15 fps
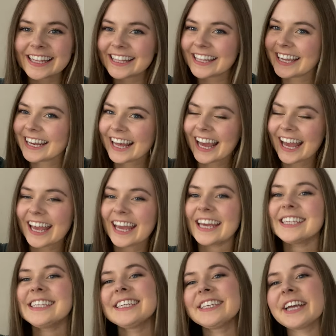G'day,
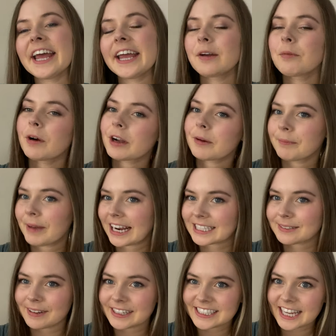it's Jay and welcome back
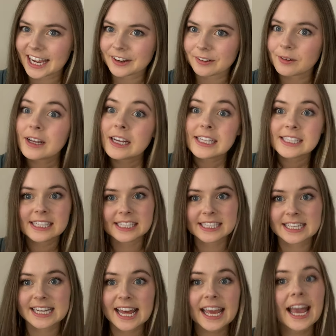to my channel. So
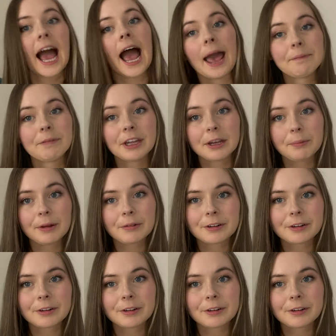today I'm going to be